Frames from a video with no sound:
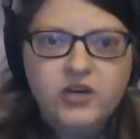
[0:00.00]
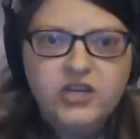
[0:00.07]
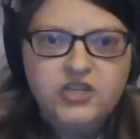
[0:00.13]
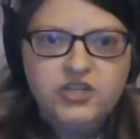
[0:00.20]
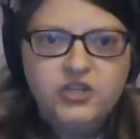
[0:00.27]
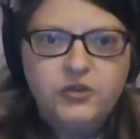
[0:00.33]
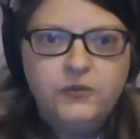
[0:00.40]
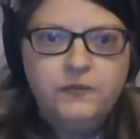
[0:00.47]

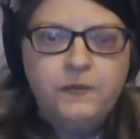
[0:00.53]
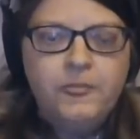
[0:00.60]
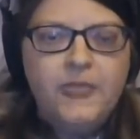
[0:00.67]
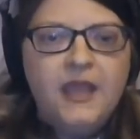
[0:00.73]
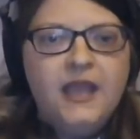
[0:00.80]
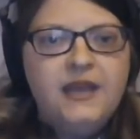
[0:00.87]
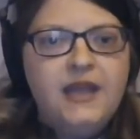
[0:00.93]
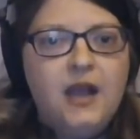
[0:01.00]
issue.
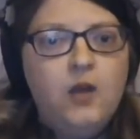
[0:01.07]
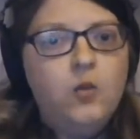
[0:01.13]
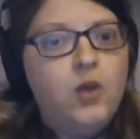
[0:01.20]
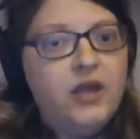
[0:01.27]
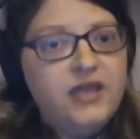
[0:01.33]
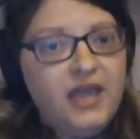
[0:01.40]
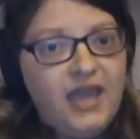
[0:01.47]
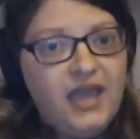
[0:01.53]
Now,
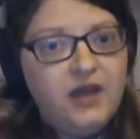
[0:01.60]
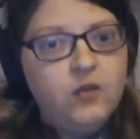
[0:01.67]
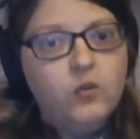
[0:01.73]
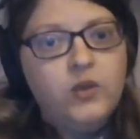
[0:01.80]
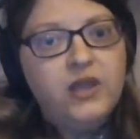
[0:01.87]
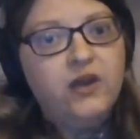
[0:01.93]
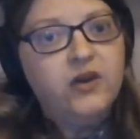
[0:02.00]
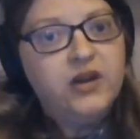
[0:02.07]
again,
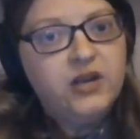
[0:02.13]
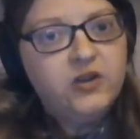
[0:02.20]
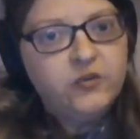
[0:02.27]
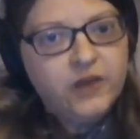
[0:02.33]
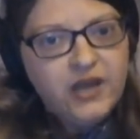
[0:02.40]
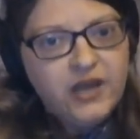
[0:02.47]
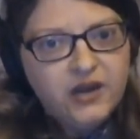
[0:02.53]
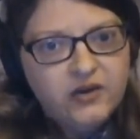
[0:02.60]
we are in a
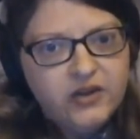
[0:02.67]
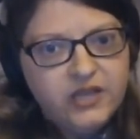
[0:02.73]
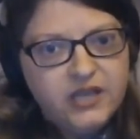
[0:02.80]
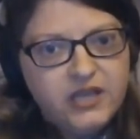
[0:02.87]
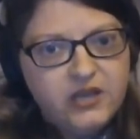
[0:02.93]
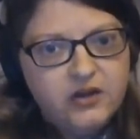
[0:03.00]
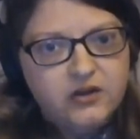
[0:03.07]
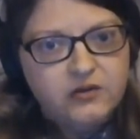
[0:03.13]
gray area
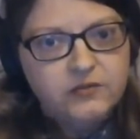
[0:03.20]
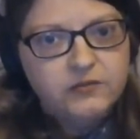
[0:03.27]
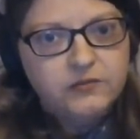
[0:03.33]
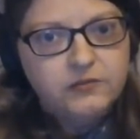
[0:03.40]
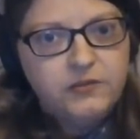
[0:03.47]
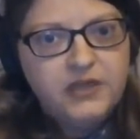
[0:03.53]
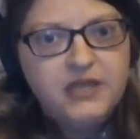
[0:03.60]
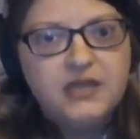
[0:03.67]
here
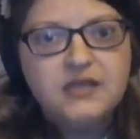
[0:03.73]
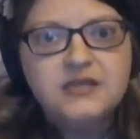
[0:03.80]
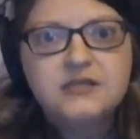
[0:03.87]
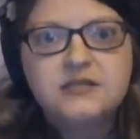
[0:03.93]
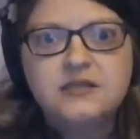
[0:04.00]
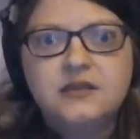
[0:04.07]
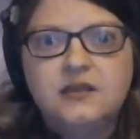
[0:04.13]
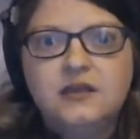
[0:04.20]

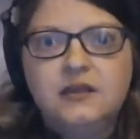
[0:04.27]
because